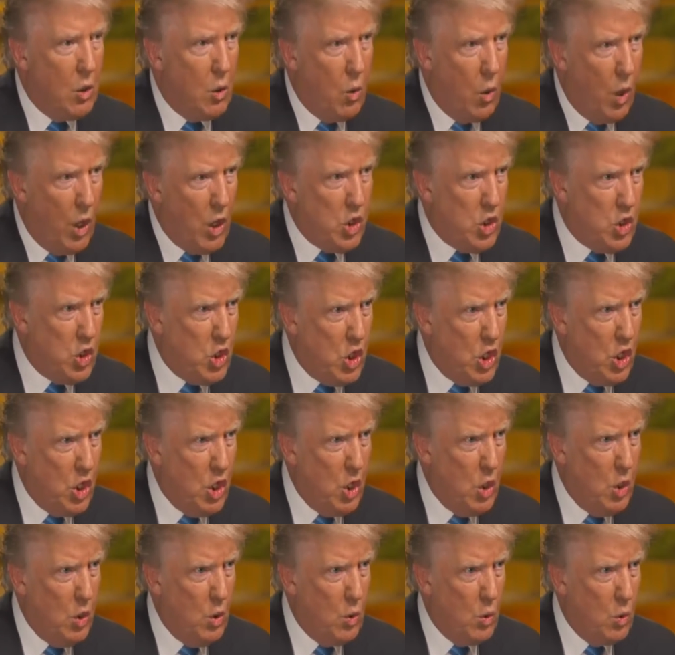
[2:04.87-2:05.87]

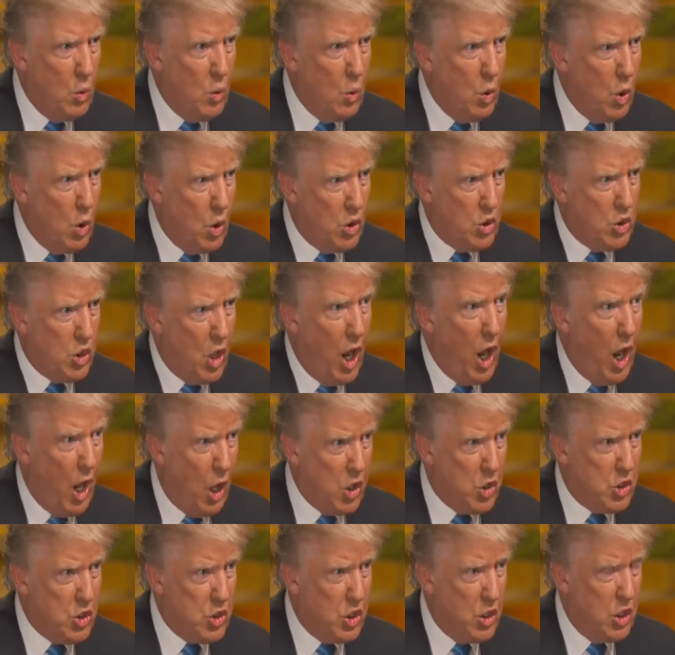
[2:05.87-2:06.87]
question was
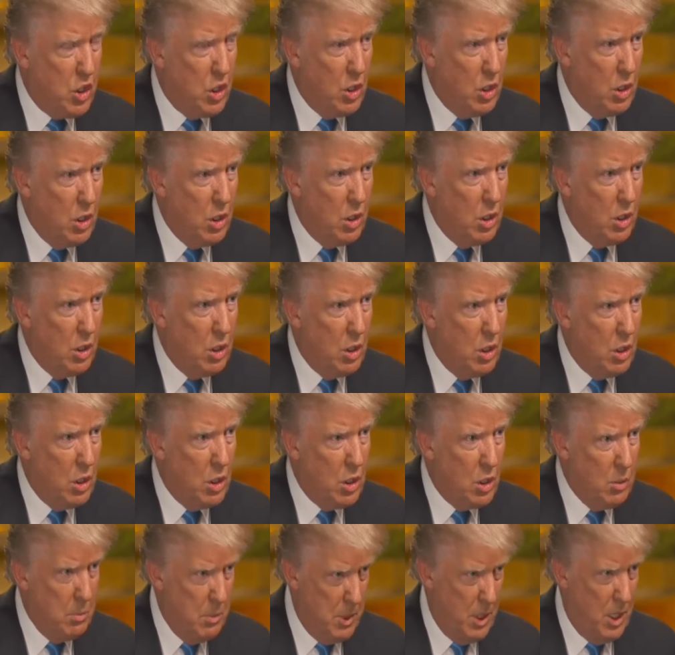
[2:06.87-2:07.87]
asked
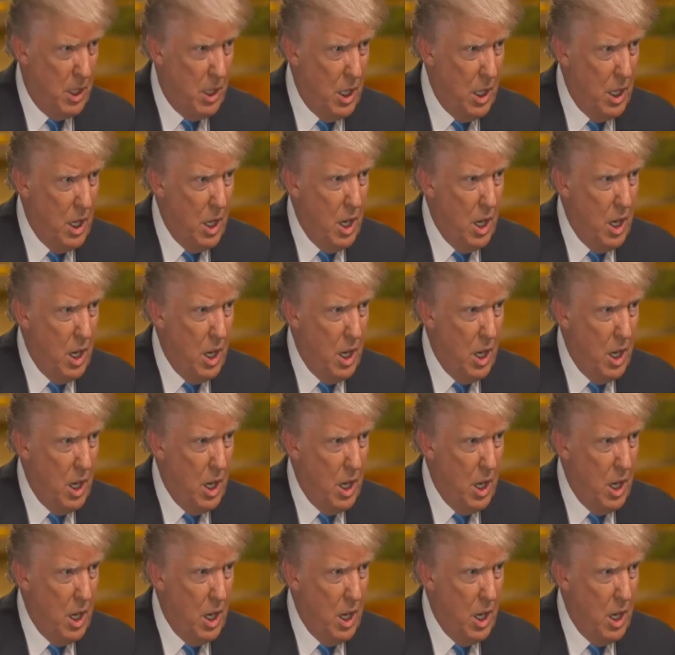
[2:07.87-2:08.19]
to me,